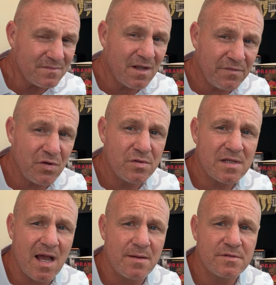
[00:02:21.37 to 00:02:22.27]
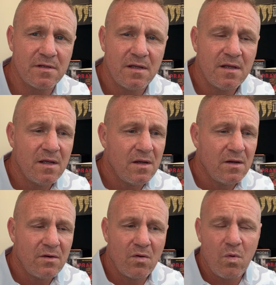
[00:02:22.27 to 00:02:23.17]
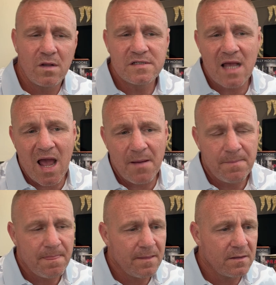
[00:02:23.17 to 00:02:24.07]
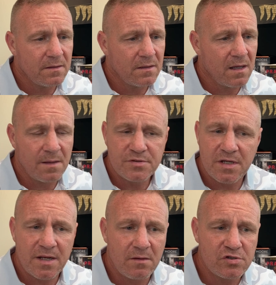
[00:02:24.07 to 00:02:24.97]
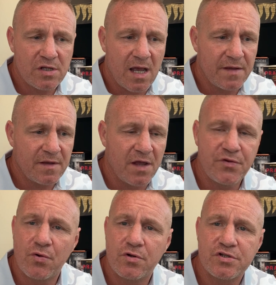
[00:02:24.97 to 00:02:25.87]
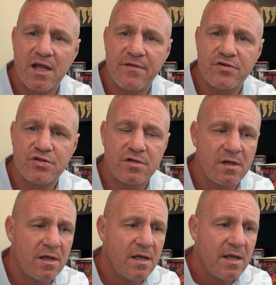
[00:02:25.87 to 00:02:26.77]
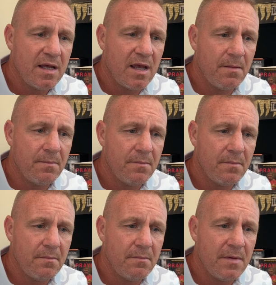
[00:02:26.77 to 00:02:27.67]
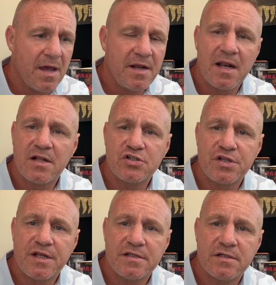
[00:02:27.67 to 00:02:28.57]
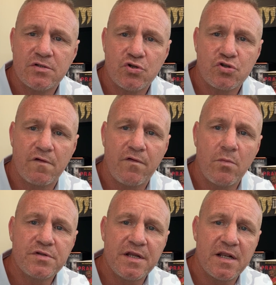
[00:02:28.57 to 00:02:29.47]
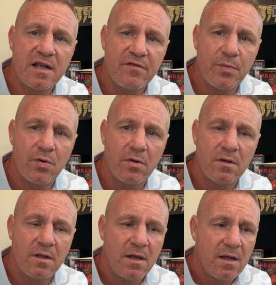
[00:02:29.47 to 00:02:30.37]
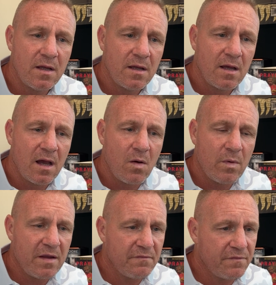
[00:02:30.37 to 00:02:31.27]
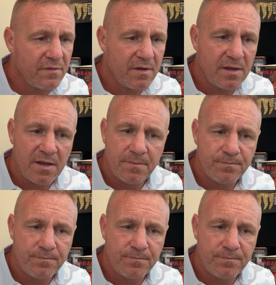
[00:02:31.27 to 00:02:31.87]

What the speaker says: a few times. You know, one time, I'm sitting outside a drug service in Maryland Street, just off Oak Street in Liverpool. I'm waiting for a